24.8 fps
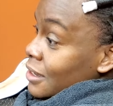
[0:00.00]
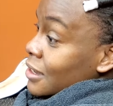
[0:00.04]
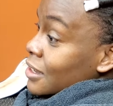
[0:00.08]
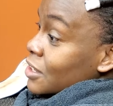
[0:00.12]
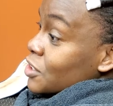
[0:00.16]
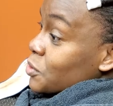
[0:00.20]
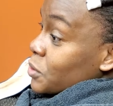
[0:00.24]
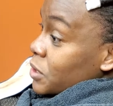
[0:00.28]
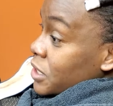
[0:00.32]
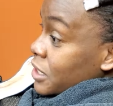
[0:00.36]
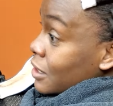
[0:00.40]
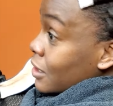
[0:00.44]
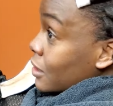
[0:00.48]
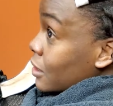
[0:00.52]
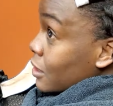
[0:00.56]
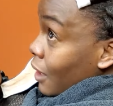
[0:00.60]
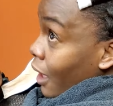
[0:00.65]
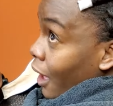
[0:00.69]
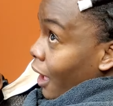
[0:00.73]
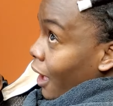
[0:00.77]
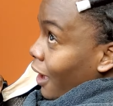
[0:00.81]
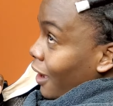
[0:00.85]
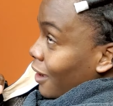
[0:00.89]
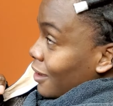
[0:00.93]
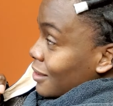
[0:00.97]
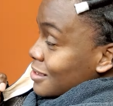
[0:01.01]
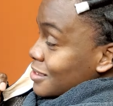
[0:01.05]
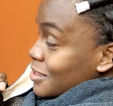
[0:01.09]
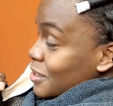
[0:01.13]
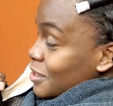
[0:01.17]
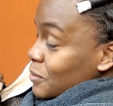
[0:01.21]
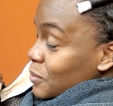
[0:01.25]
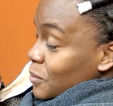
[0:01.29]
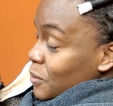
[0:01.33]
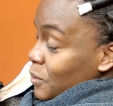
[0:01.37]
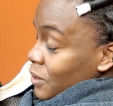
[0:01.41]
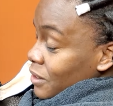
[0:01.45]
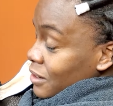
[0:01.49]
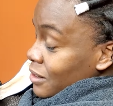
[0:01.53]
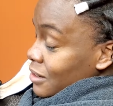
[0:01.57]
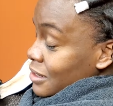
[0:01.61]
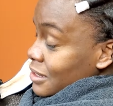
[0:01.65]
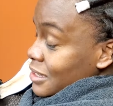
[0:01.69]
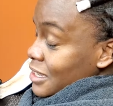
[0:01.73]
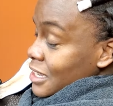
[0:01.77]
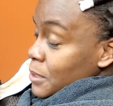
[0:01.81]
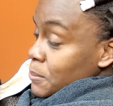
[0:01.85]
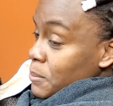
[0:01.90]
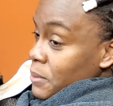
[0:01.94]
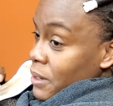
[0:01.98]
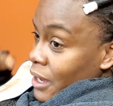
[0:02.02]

Drink lots of water to keep it